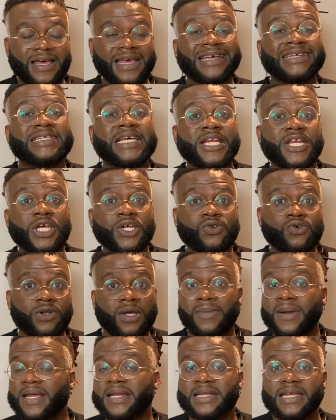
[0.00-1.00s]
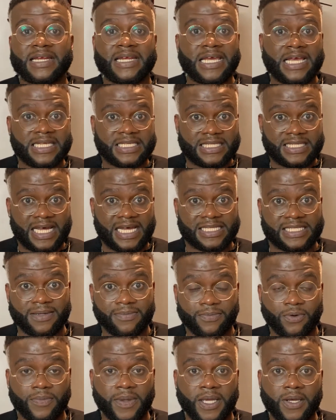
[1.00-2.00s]
Then you do the blending. It's that
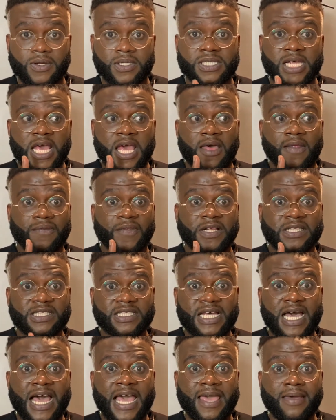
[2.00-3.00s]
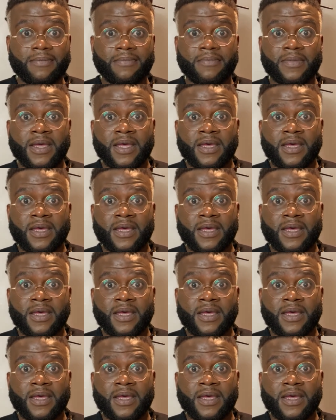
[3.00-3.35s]
simple, because the time